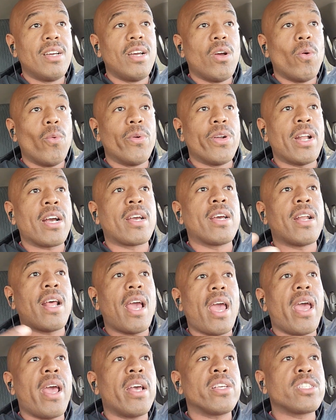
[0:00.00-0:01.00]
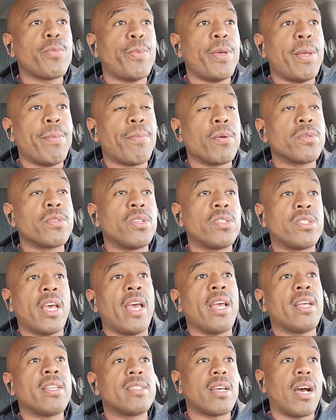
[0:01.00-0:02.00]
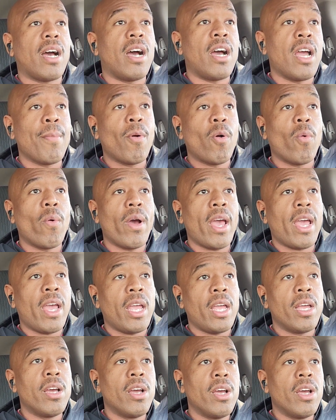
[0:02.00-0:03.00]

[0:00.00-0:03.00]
We're not going to ask people to take time away